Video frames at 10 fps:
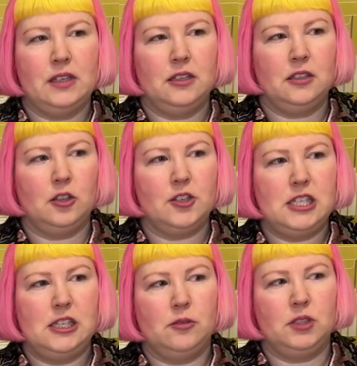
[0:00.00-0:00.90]

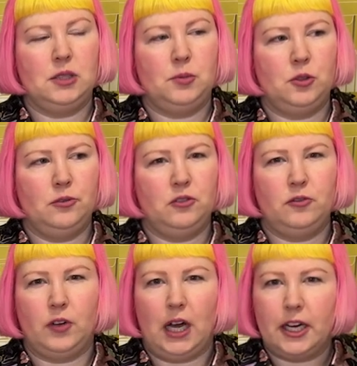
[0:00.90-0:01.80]
glossy in a really beautiful
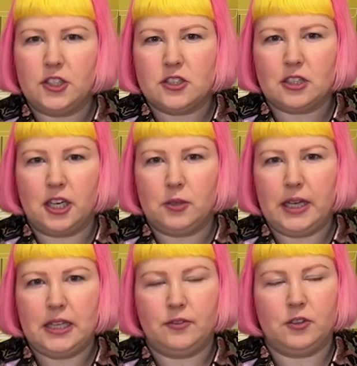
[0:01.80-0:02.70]
varnished kind of
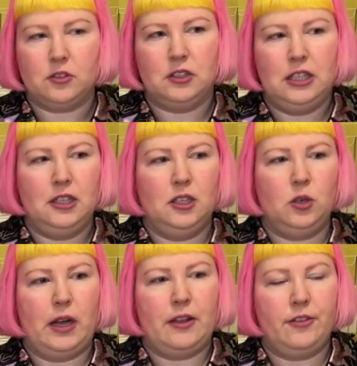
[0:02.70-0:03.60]
way. They feel
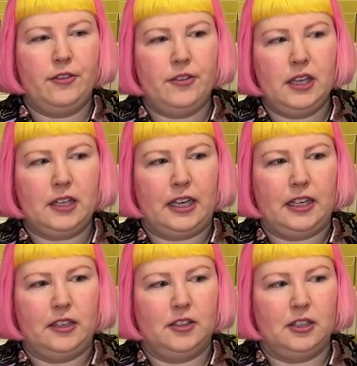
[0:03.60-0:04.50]
quite thick
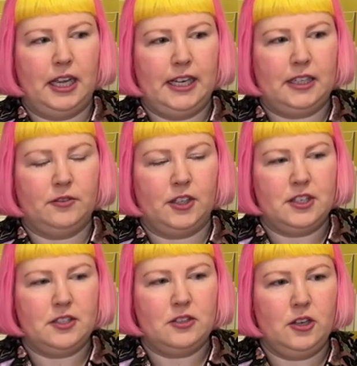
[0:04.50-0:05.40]
and like very
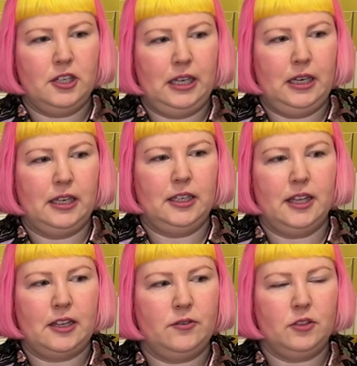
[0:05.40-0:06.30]
sturdy and yeah,
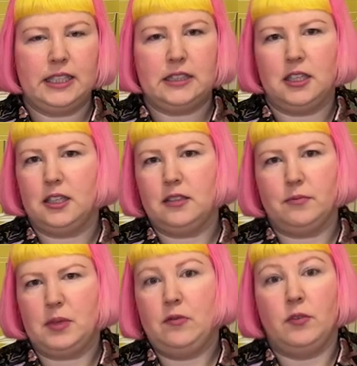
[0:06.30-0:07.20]
they feel like they're
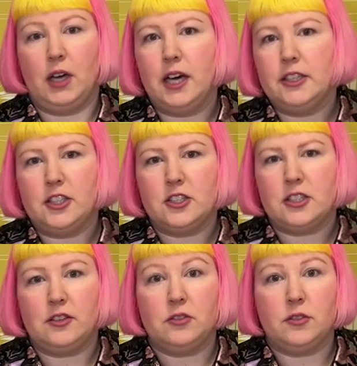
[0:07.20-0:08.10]
being varnished.
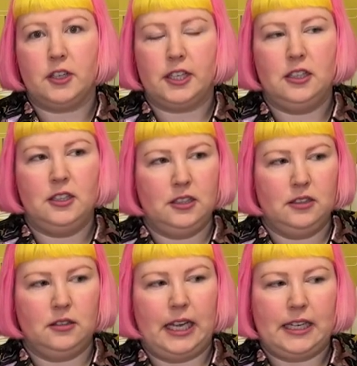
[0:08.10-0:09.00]
They feel very
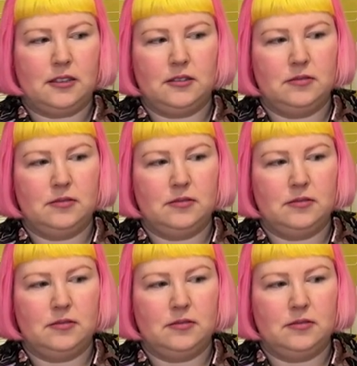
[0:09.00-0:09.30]
like